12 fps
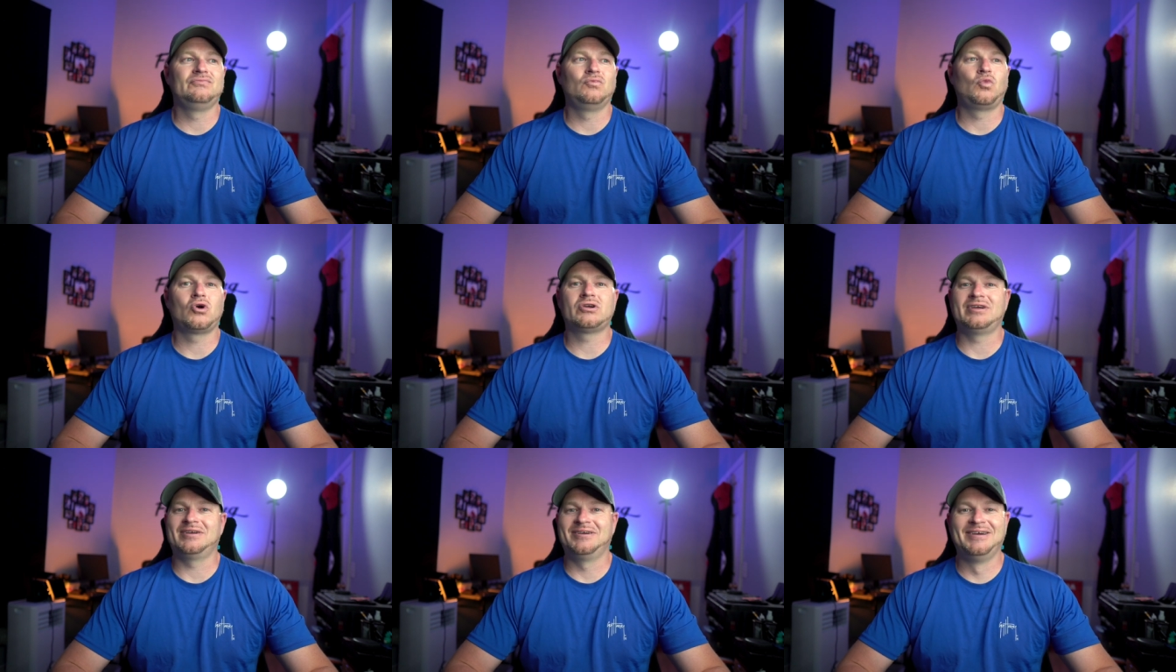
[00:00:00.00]

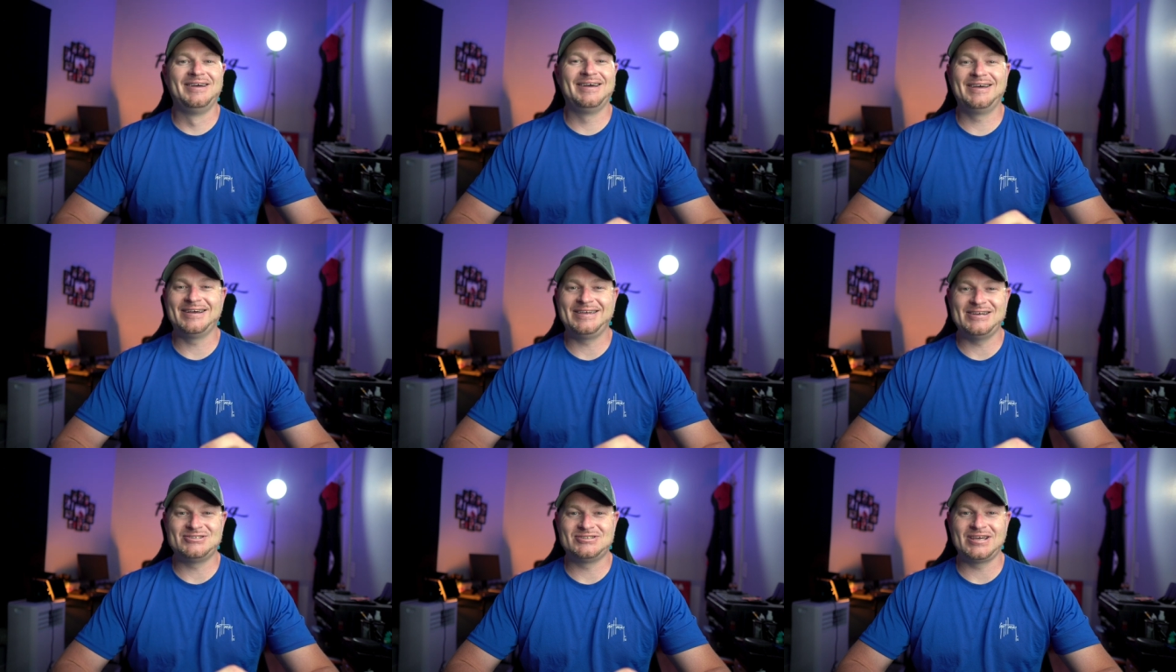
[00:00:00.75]
working. I
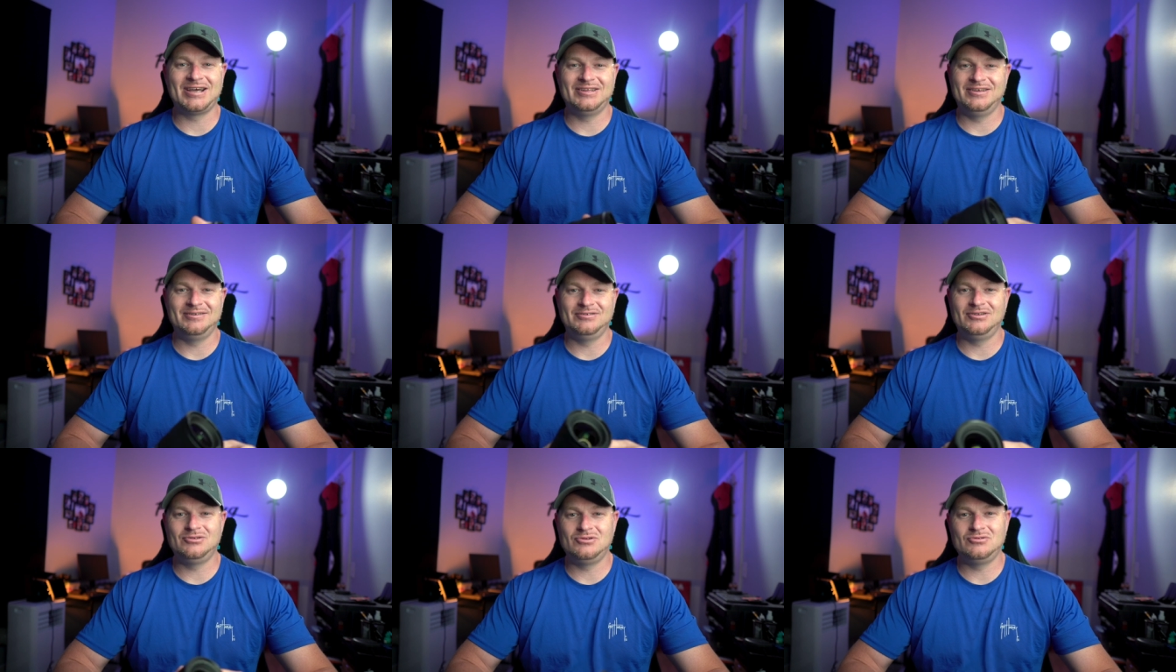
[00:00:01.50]
guess
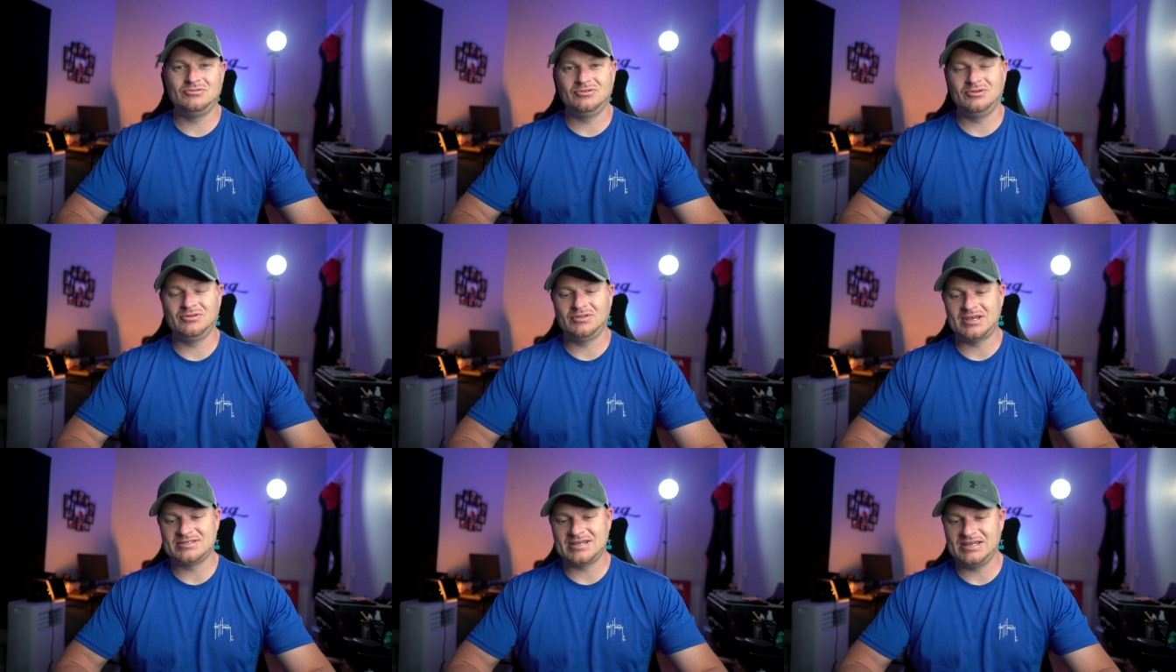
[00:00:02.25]
they
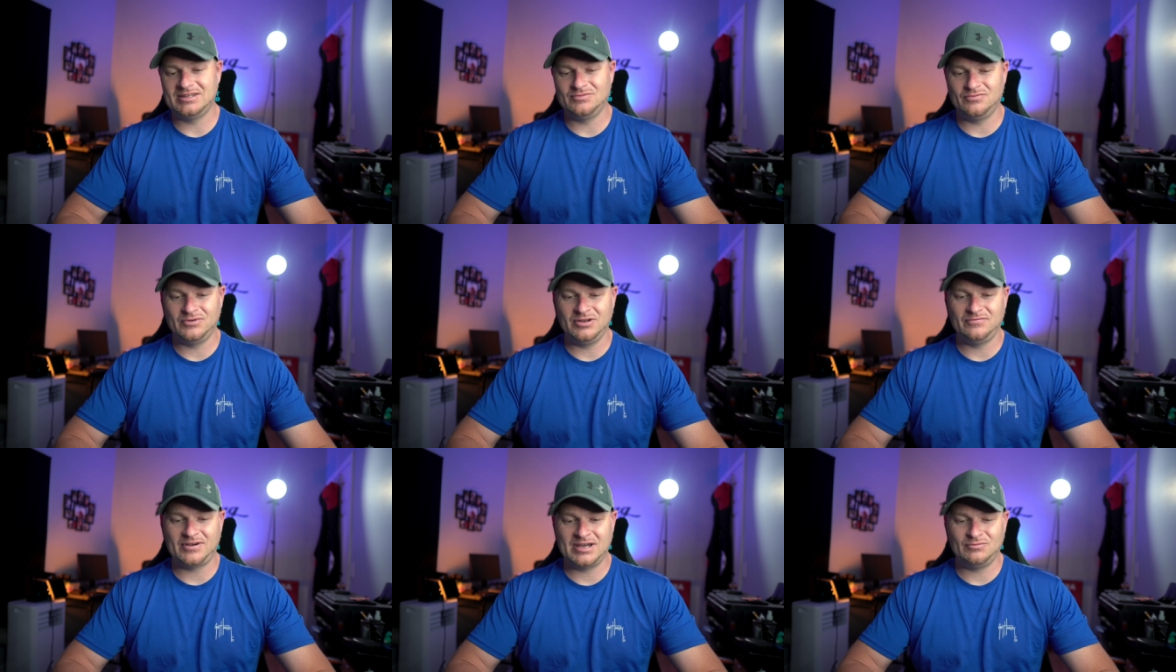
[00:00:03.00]
say that when you
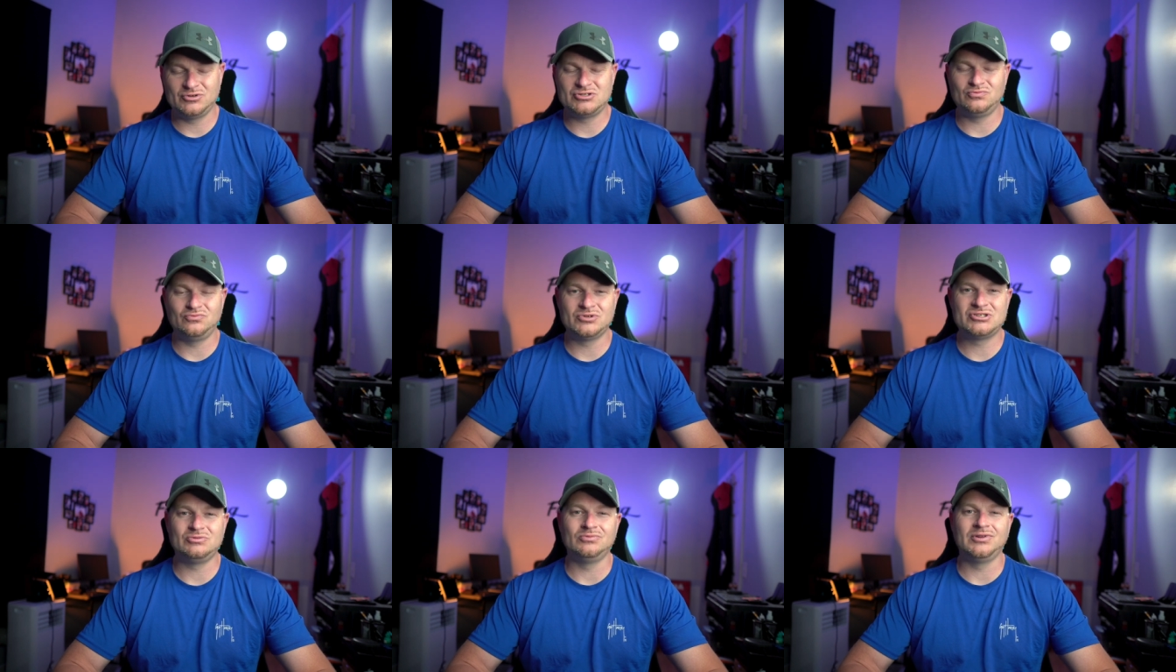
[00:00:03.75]
find what
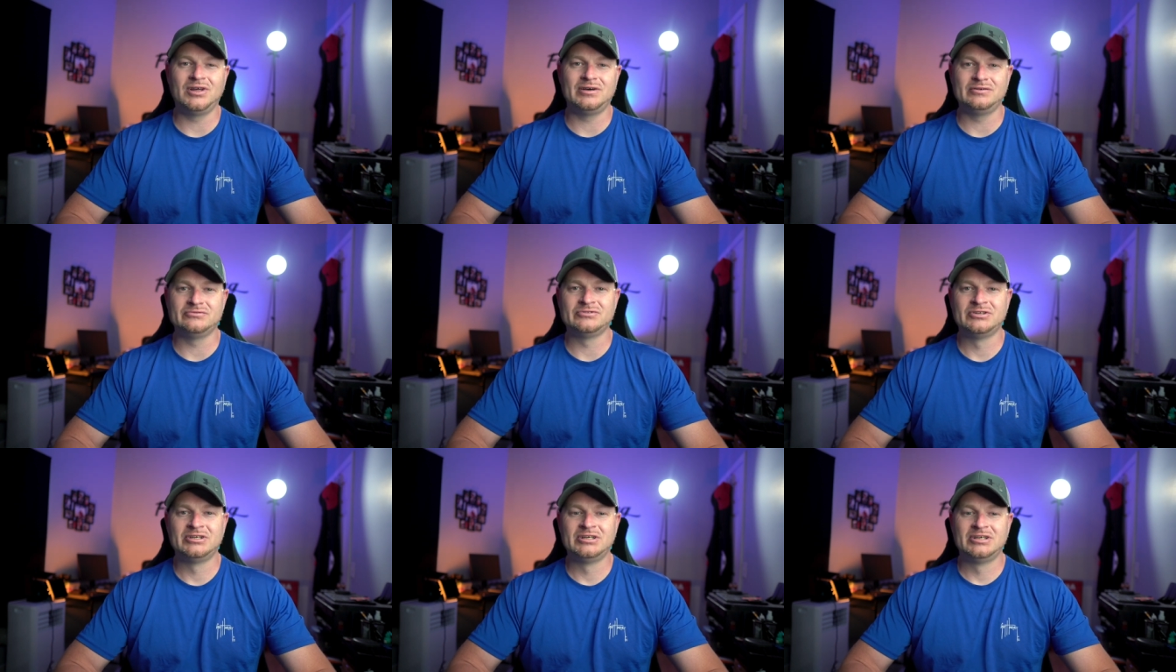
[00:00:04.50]
you love
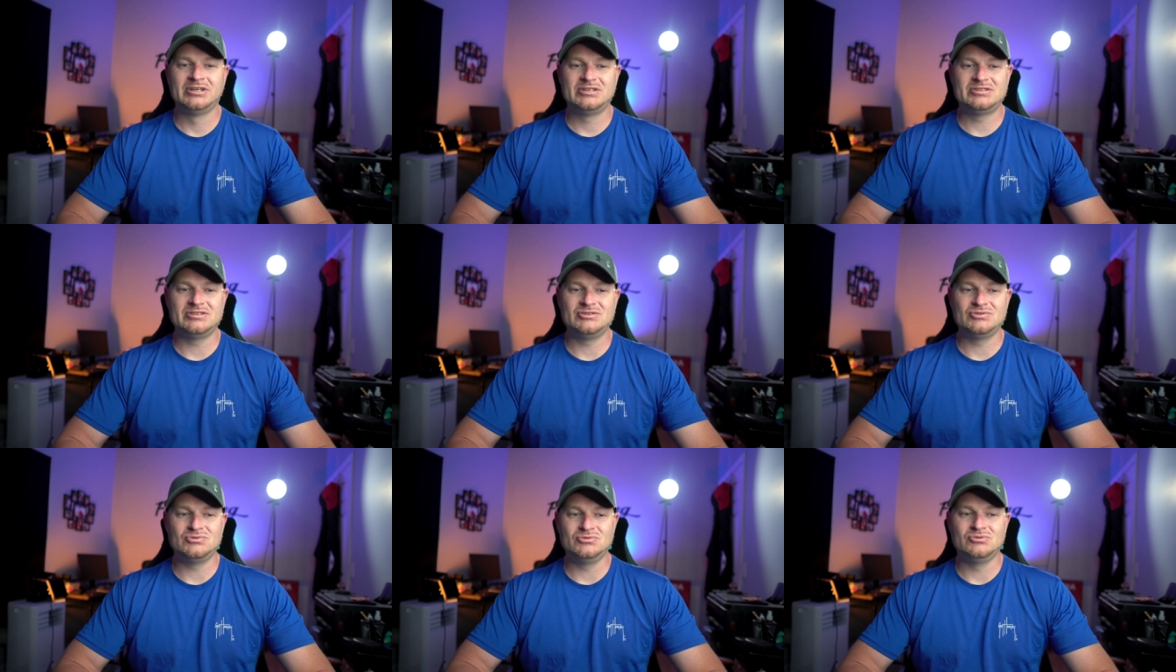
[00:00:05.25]
to
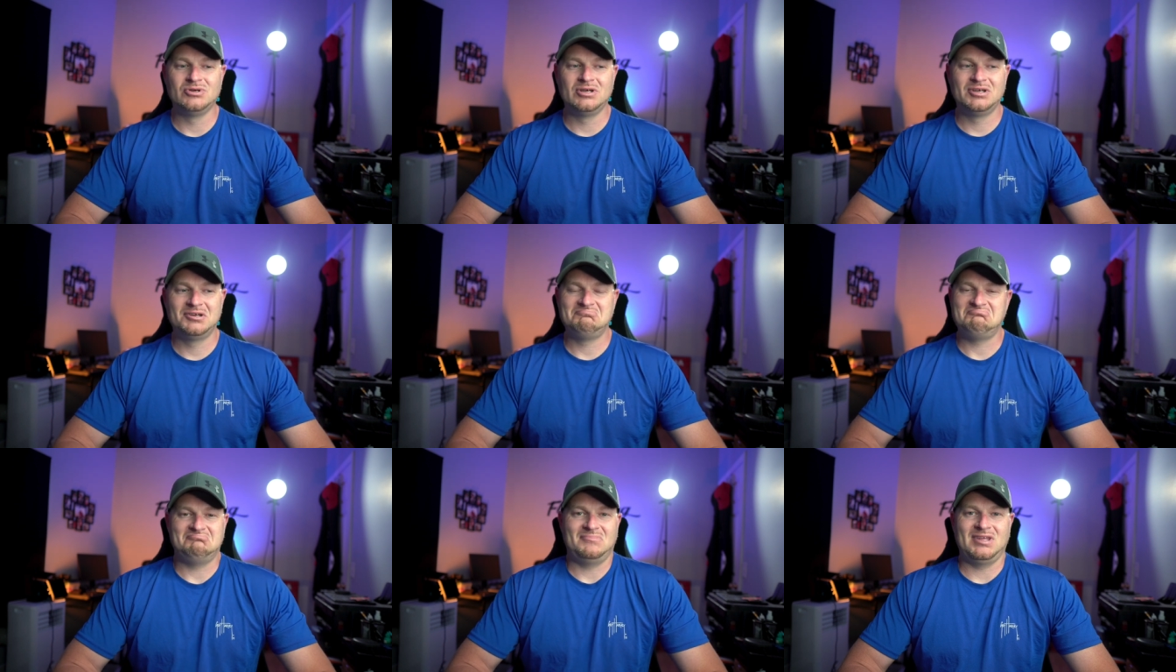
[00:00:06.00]
do,
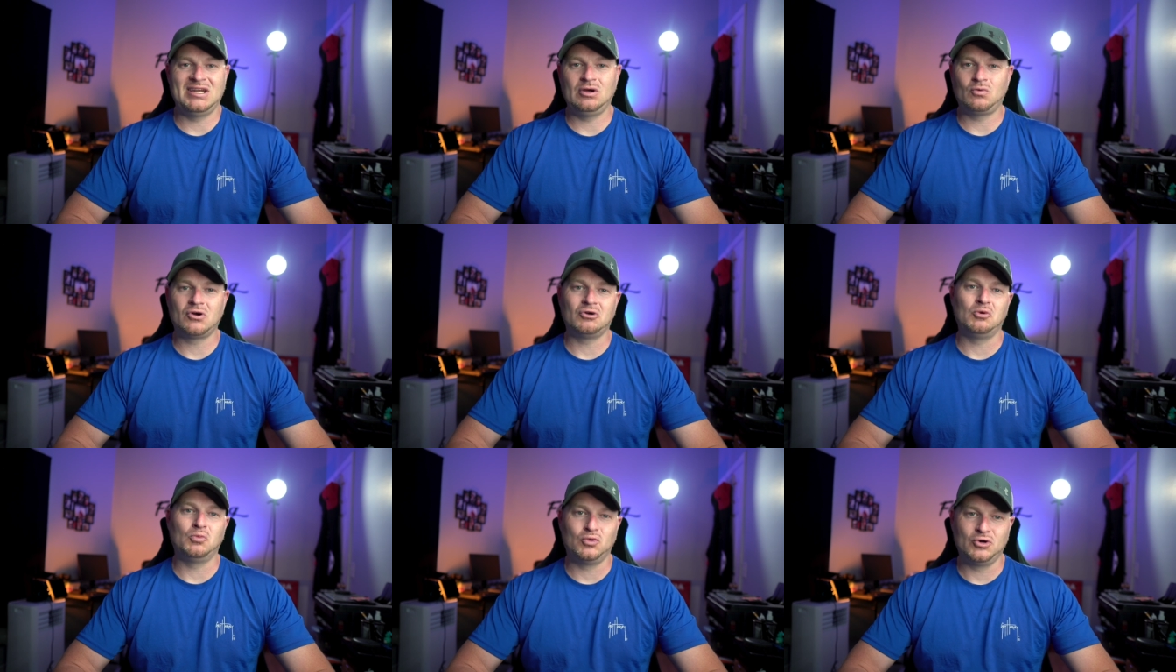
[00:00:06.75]
it ain't work no
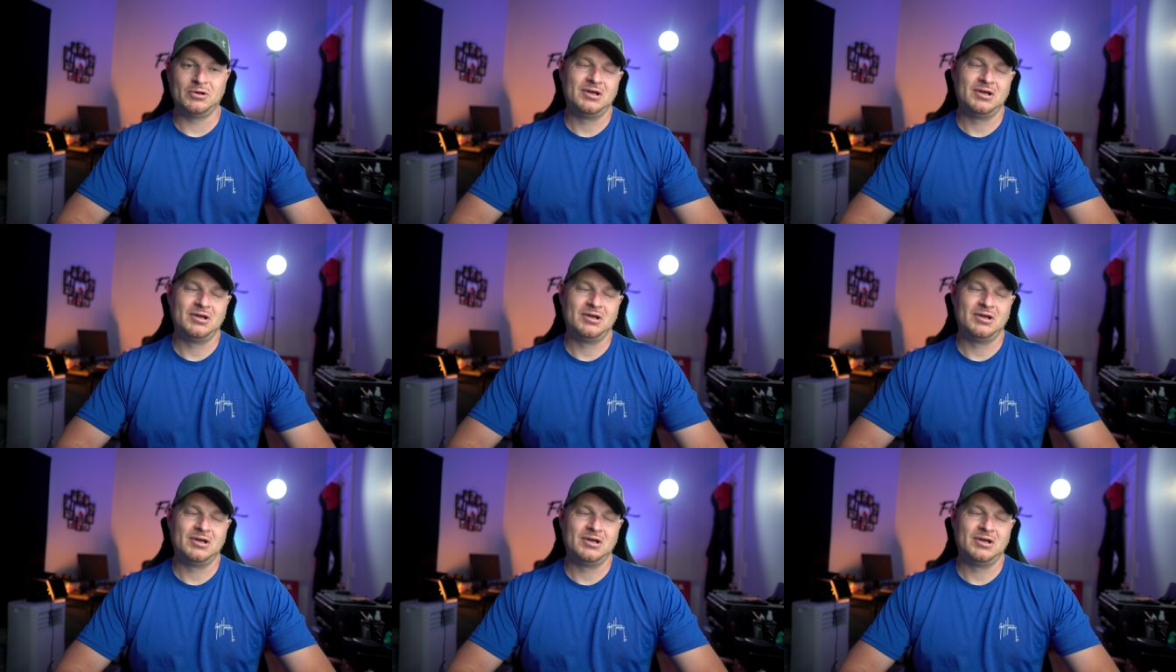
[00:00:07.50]
more.